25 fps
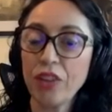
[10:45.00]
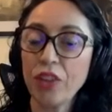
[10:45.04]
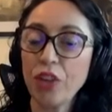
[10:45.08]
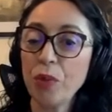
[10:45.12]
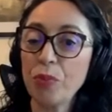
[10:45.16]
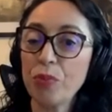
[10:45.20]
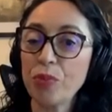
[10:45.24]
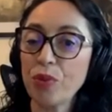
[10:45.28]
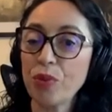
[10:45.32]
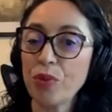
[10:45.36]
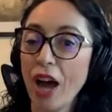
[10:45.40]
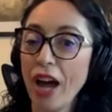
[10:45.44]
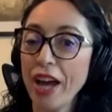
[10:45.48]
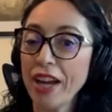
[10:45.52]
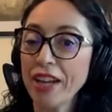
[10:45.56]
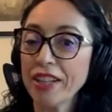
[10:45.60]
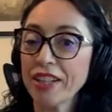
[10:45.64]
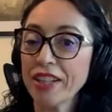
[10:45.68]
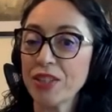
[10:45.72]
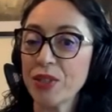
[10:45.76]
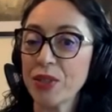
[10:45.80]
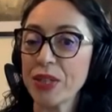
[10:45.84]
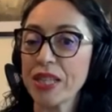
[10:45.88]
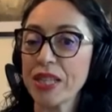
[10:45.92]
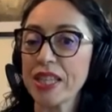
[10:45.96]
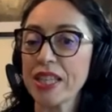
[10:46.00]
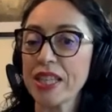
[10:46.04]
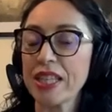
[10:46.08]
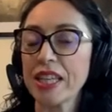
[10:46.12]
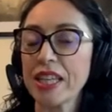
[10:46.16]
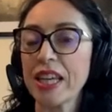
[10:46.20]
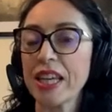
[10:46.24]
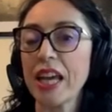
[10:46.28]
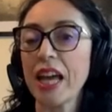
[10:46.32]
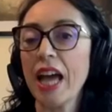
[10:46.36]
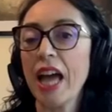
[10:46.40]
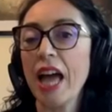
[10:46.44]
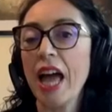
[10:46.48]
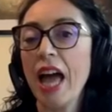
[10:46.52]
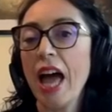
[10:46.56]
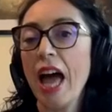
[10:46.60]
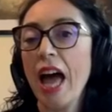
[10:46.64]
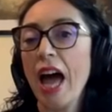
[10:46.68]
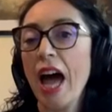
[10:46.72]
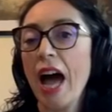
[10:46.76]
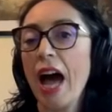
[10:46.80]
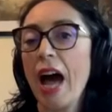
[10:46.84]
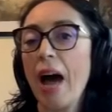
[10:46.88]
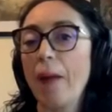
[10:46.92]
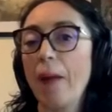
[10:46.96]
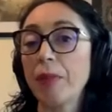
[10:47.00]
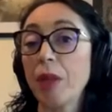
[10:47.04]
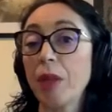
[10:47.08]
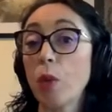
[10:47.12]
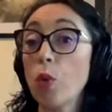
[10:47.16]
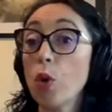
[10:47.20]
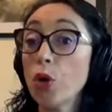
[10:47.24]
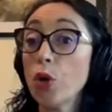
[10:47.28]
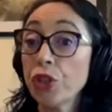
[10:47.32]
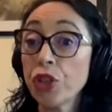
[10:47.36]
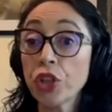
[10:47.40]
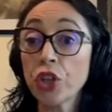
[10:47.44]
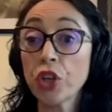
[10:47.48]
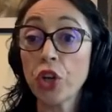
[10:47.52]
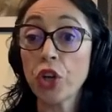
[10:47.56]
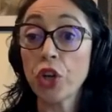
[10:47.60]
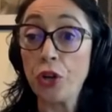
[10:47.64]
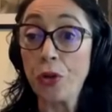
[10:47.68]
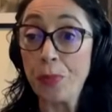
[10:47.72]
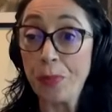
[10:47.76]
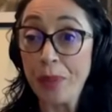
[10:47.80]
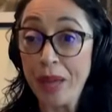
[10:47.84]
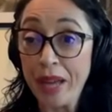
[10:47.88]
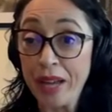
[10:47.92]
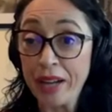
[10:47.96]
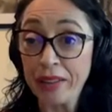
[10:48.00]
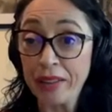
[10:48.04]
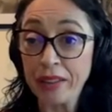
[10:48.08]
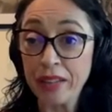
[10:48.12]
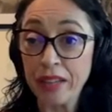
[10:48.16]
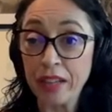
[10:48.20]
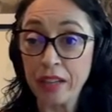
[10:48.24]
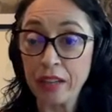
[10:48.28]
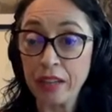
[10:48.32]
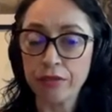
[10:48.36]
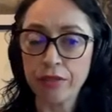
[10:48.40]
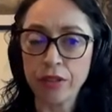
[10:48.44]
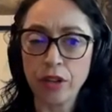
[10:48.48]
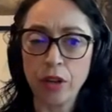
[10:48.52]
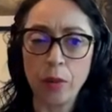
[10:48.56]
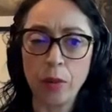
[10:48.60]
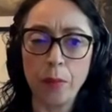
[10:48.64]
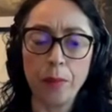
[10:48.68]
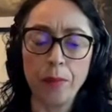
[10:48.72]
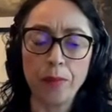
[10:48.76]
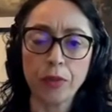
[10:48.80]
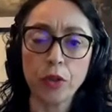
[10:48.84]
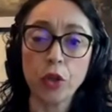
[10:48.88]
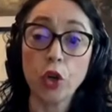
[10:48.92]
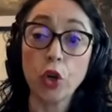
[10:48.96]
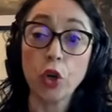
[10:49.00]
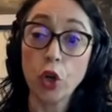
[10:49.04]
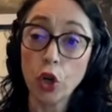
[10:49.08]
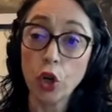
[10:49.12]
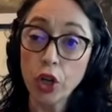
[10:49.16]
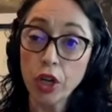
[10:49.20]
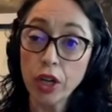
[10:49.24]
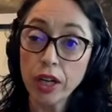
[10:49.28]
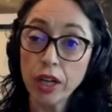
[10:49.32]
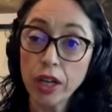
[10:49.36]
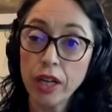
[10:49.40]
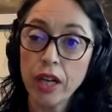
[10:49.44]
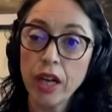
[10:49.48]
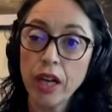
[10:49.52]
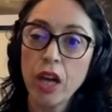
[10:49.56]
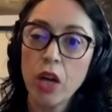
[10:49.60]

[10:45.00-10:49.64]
top right, you can see um, a watercolor painting from Gore,